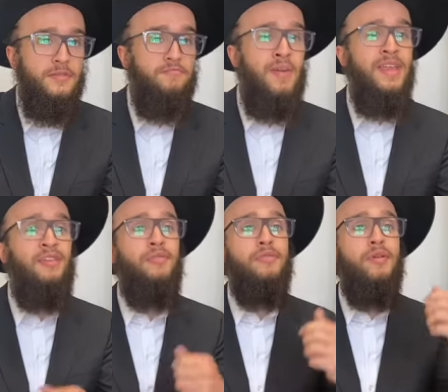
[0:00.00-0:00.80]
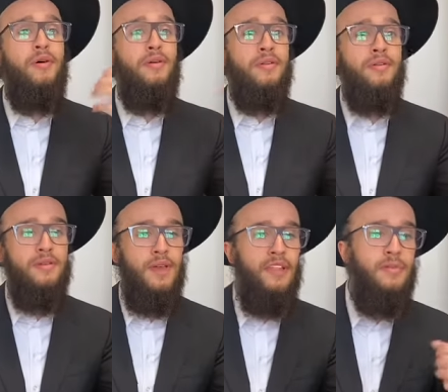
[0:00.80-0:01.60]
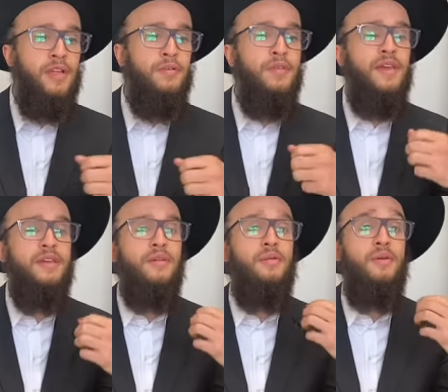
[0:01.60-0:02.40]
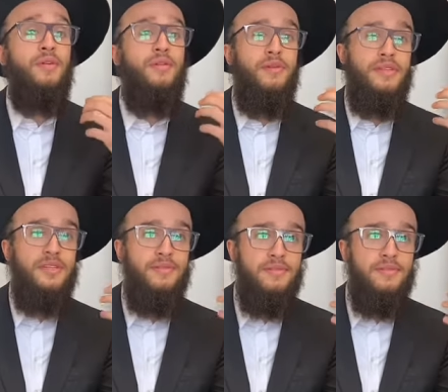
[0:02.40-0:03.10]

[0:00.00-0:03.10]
many new goals and many new things that we wanted to achieve.